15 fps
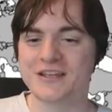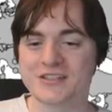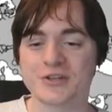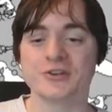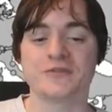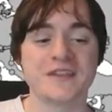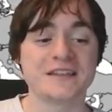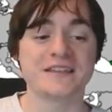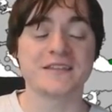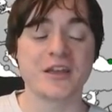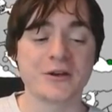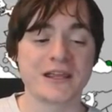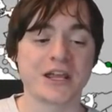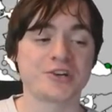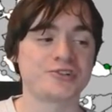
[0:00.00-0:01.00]
So these are the
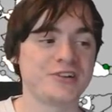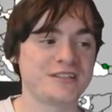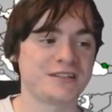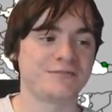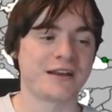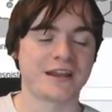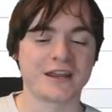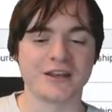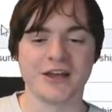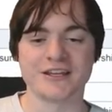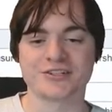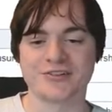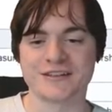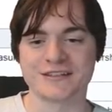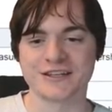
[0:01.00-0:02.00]
only countries that recognize
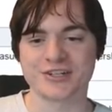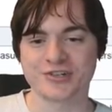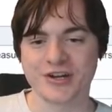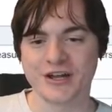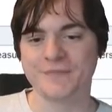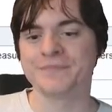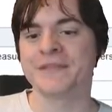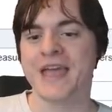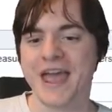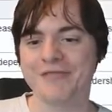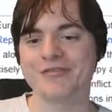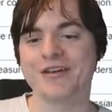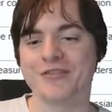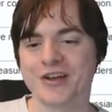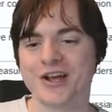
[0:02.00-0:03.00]
Transnistria.
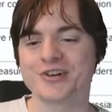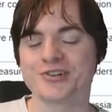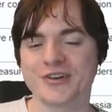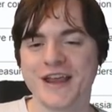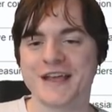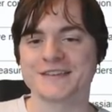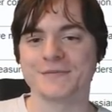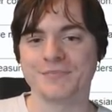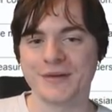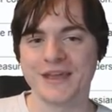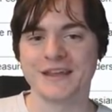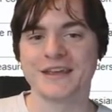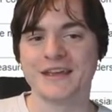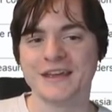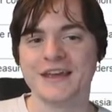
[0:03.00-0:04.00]
Every other country has a
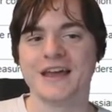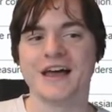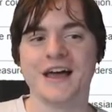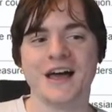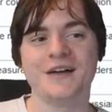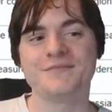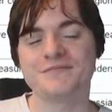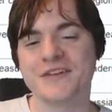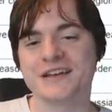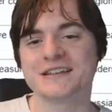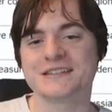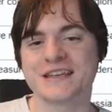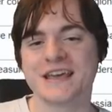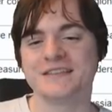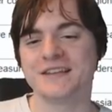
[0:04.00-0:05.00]
big thing
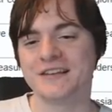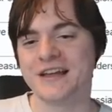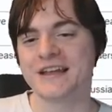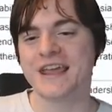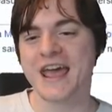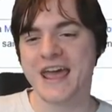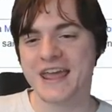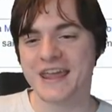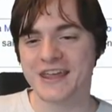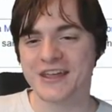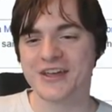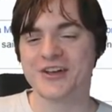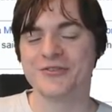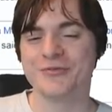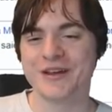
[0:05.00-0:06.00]
saying that, like, hey,
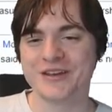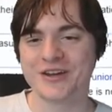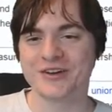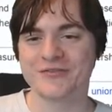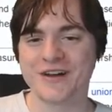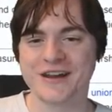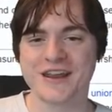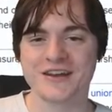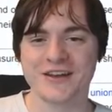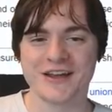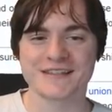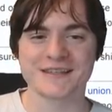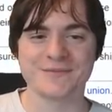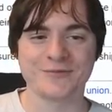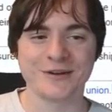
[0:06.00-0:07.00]
we don't
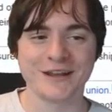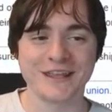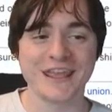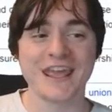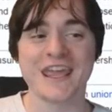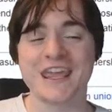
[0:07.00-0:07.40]
recognize them really.